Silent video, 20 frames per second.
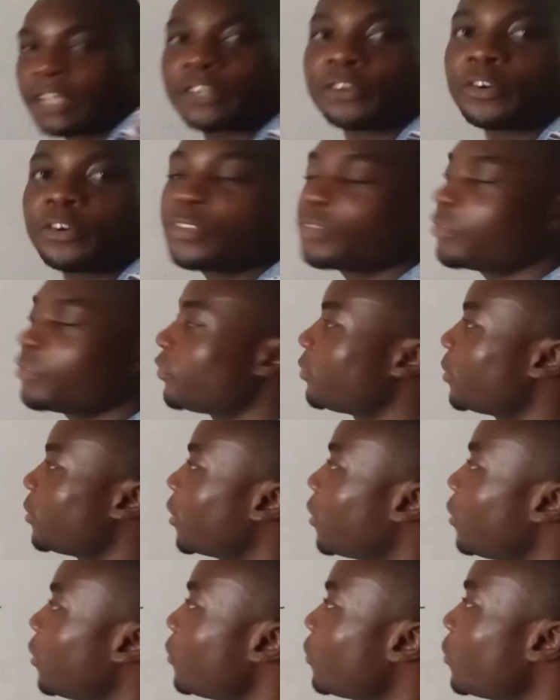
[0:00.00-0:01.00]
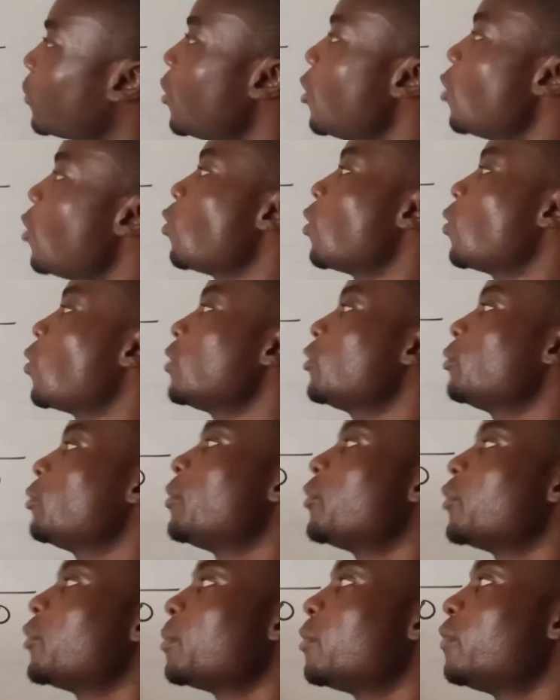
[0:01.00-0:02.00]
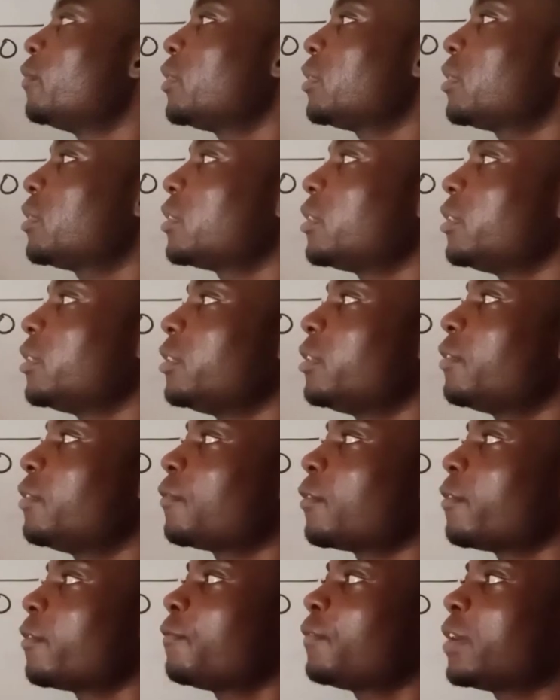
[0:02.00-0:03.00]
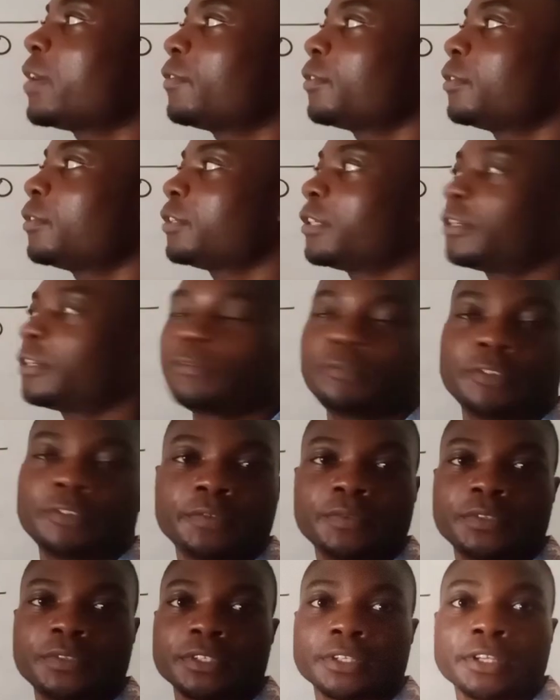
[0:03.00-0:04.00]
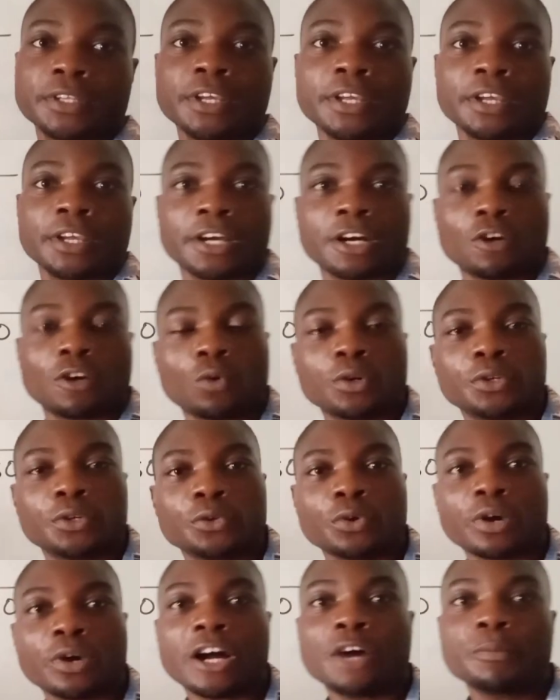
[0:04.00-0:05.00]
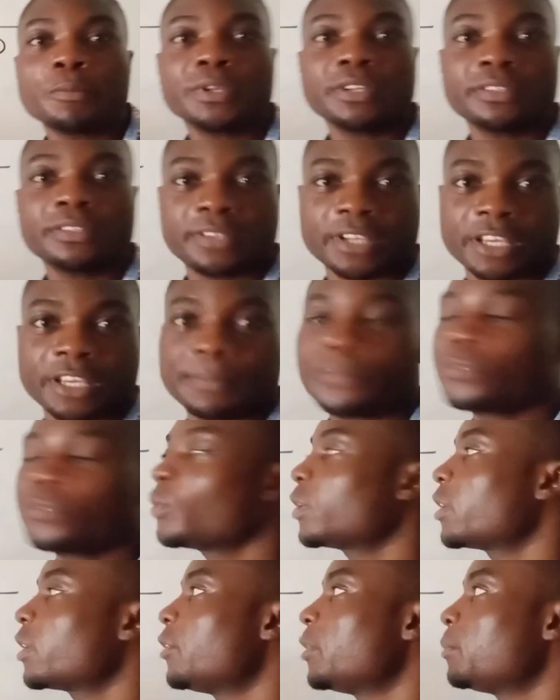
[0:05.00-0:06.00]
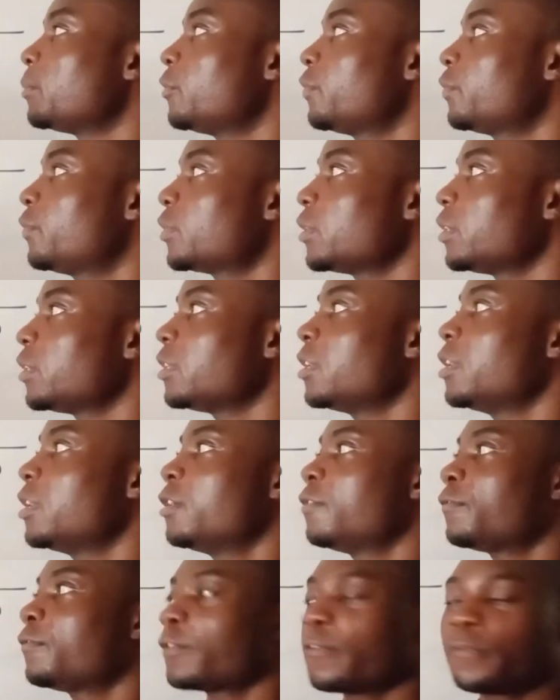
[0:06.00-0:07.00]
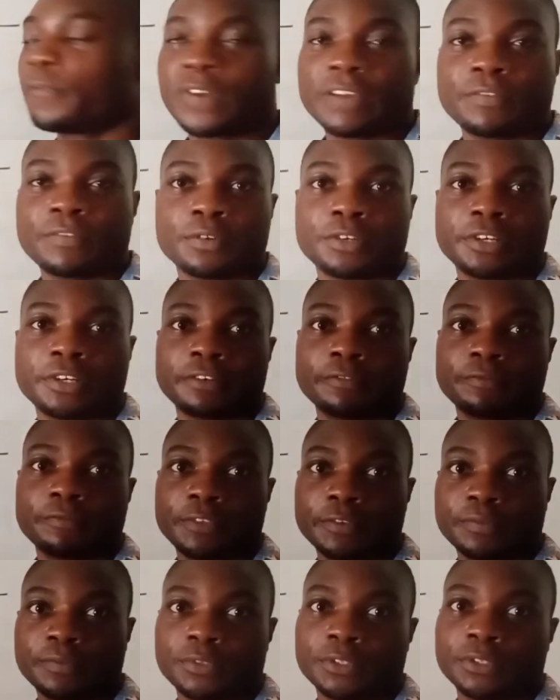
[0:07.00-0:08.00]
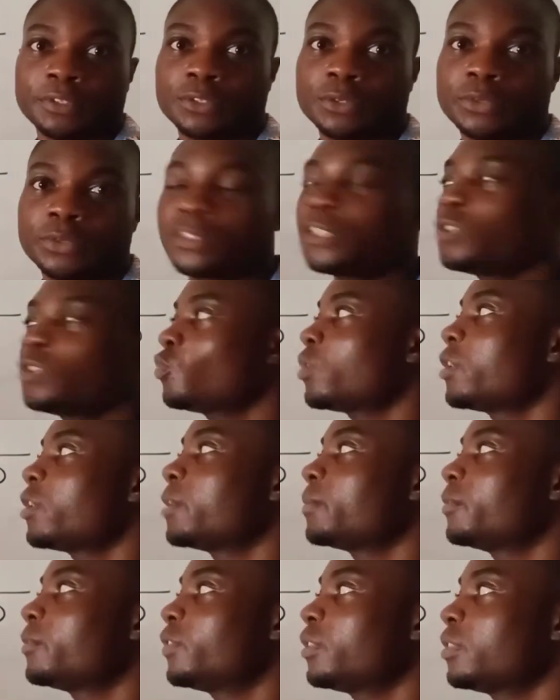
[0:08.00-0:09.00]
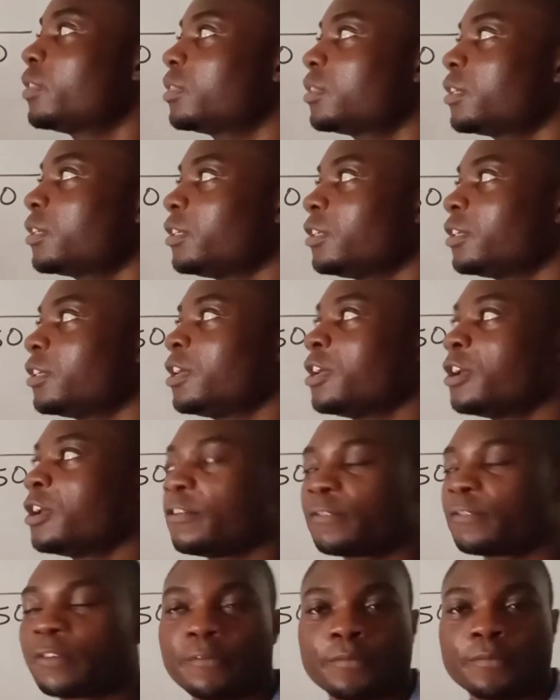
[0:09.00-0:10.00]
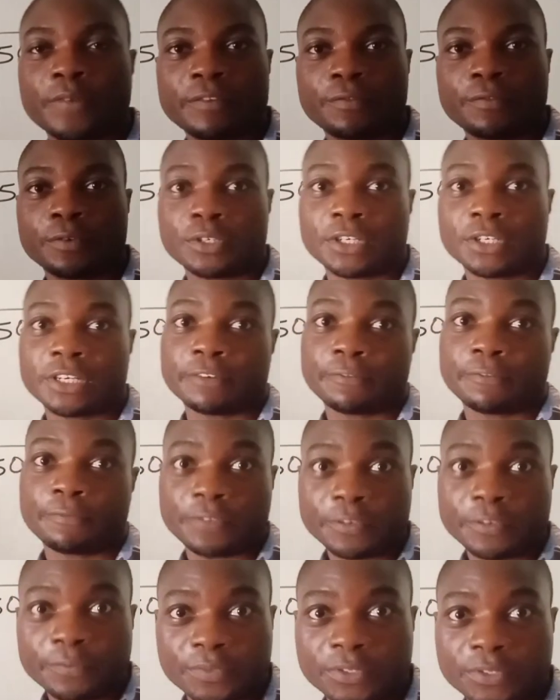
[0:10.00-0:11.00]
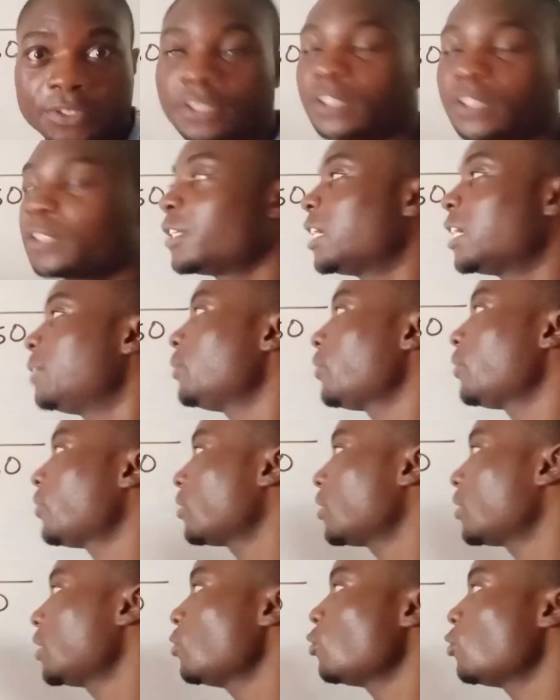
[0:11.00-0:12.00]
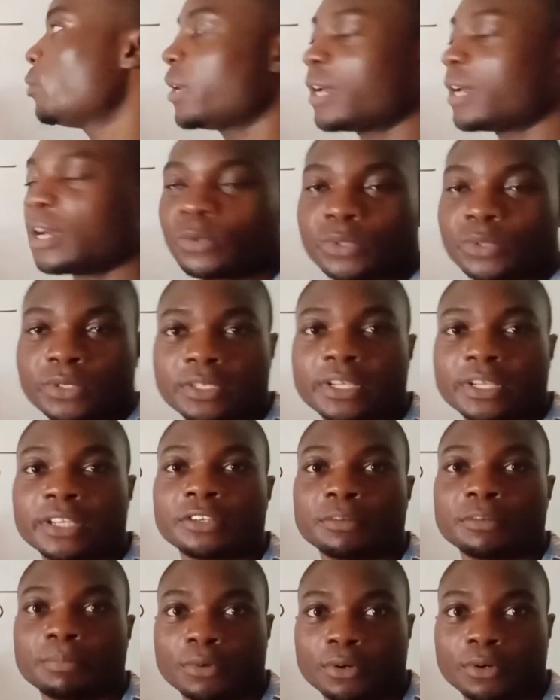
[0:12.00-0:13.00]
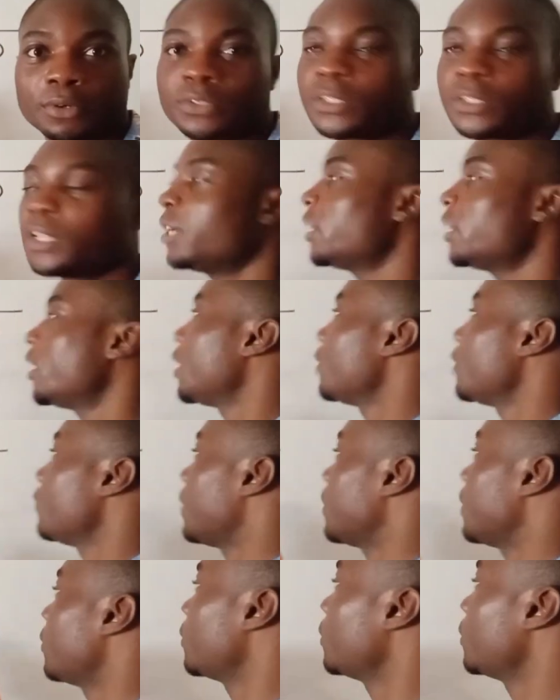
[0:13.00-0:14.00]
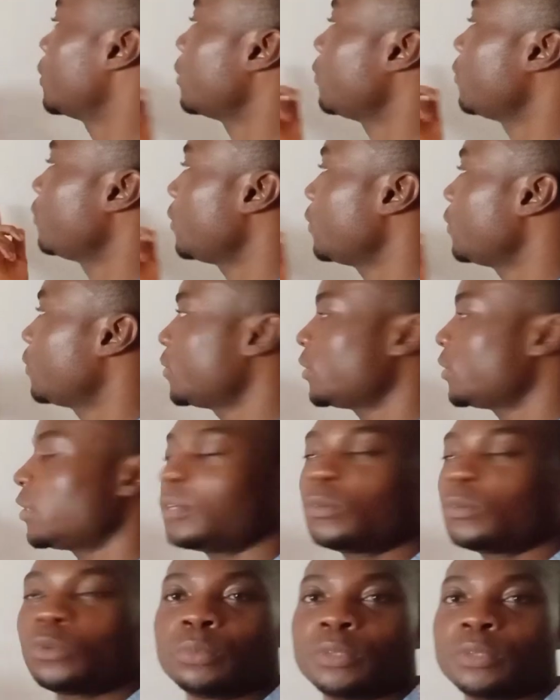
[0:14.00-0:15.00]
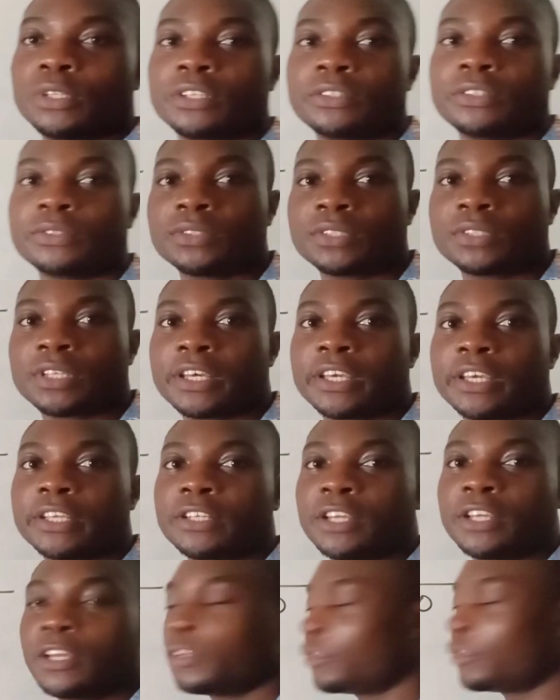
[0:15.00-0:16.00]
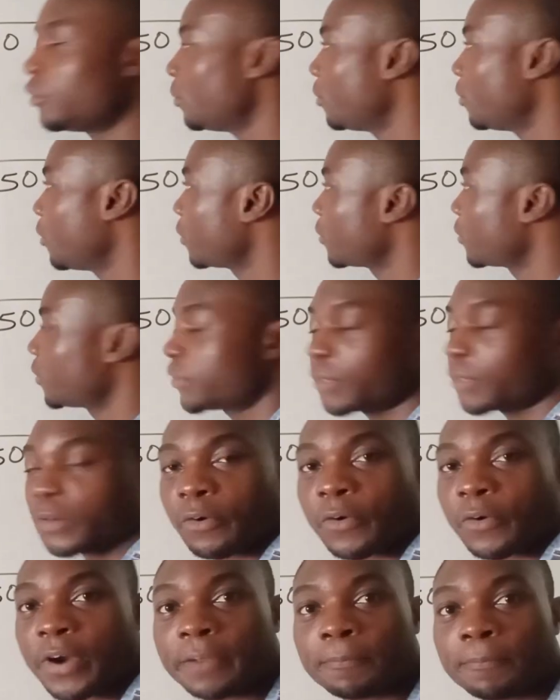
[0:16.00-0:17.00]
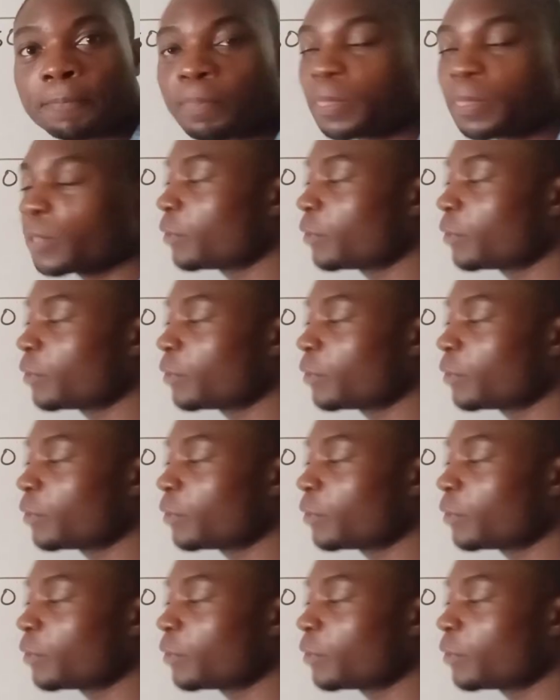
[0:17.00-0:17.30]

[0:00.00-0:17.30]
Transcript: And the reason is because we want to be removing 3 from 550 and we want to know how many times we can remove 3 from 550. So since we are removing 3 from 550, that means 3 will be outside the box and 550 will be inside the box. All right.